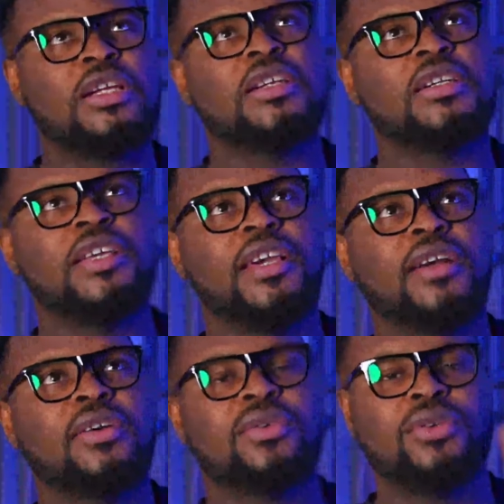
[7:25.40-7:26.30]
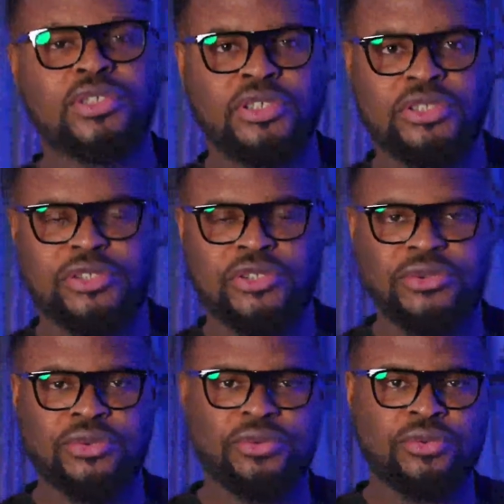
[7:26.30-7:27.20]
when the year
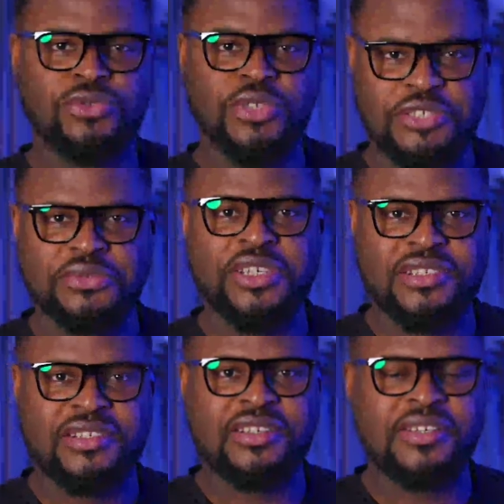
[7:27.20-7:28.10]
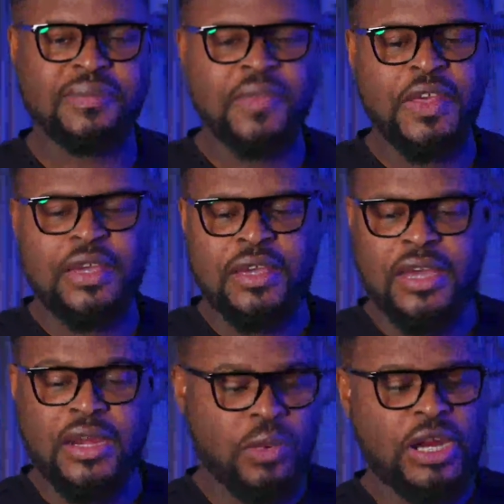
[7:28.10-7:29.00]
crossed to 2023,
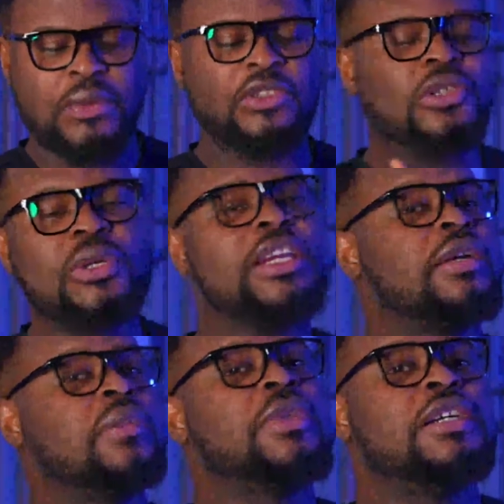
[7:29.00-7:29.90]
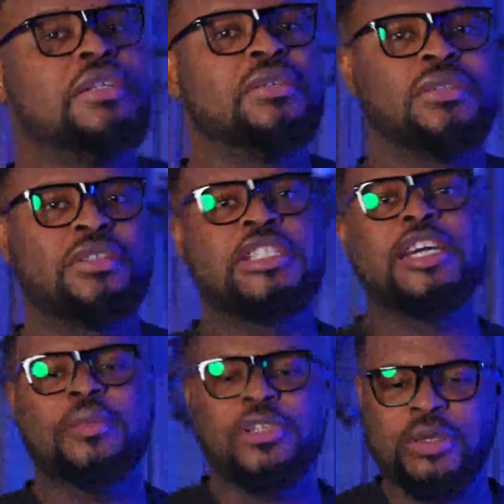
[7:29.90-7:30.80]
and while I was looking at my
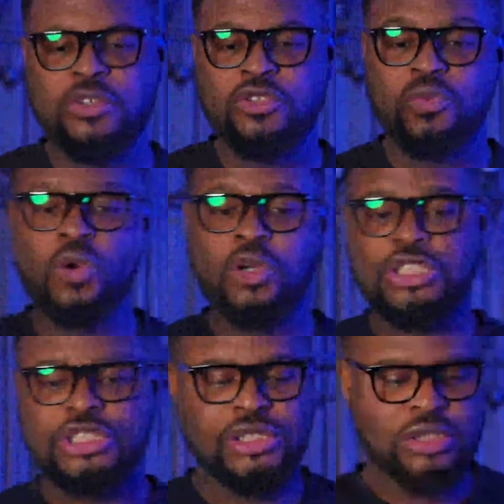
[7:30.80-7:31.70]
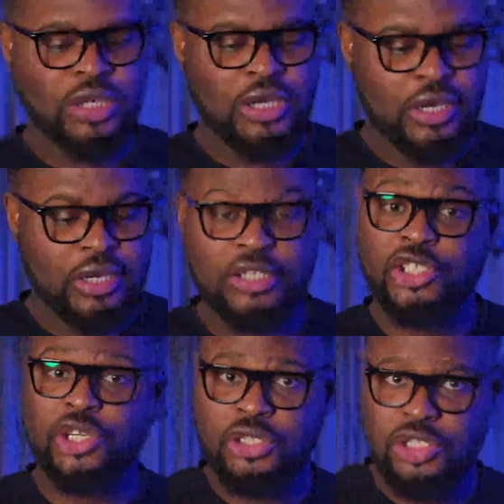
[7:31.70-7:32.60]
time, because I was watching
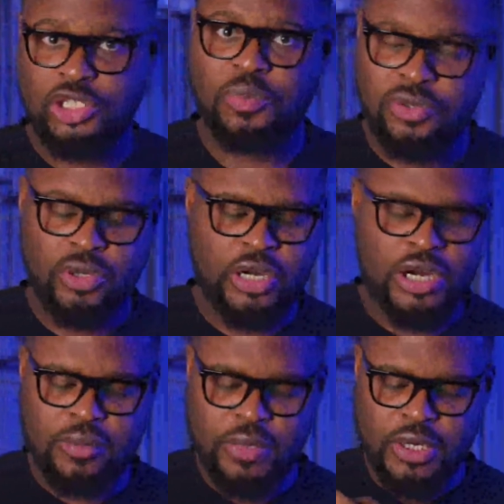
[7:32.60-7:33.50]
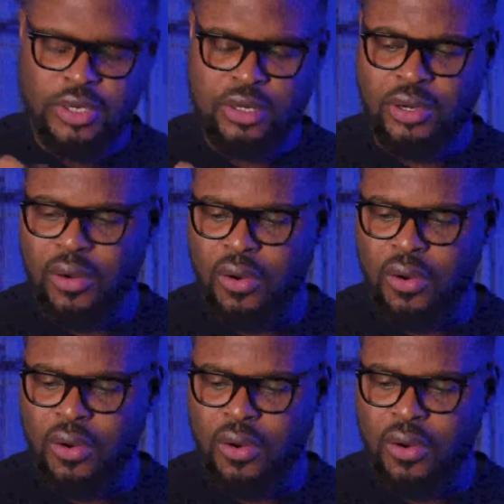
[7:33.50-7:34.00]
a church program